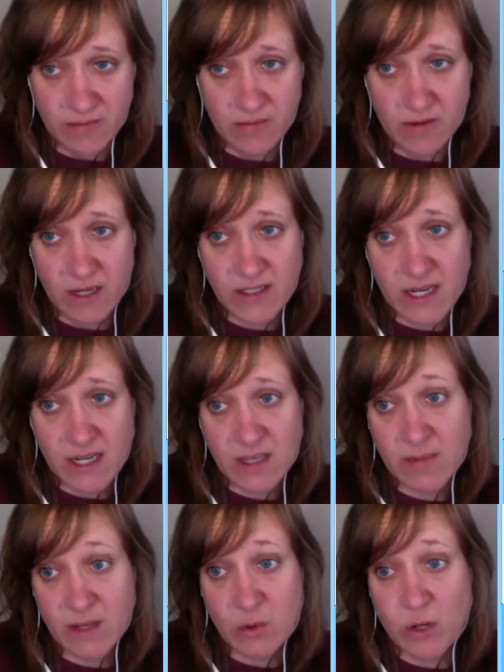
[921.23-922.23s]
a
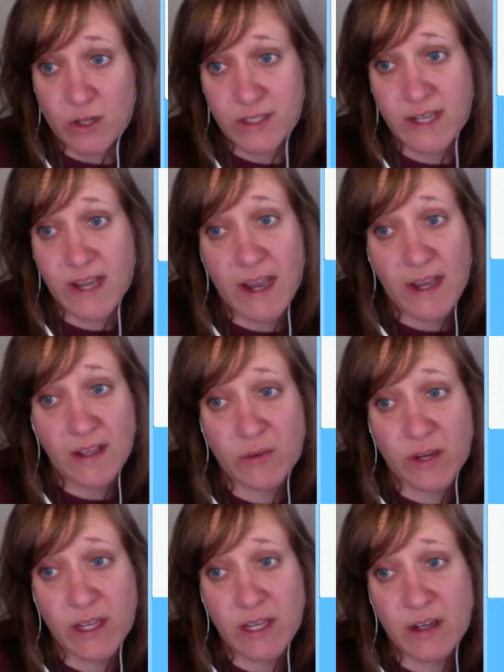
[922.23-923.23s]
document or a task
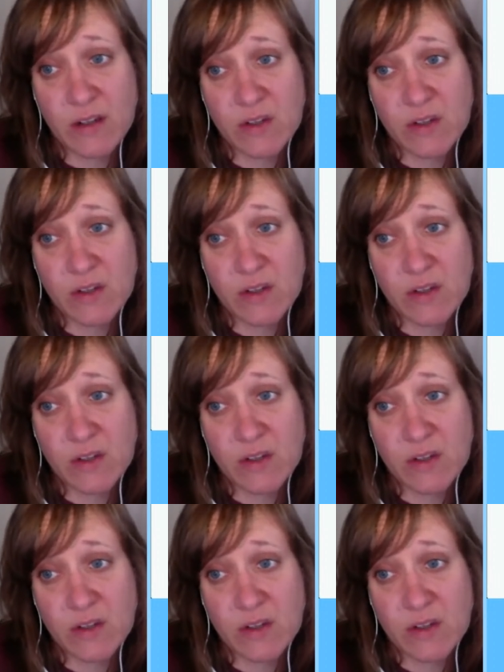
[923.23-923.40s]
right here.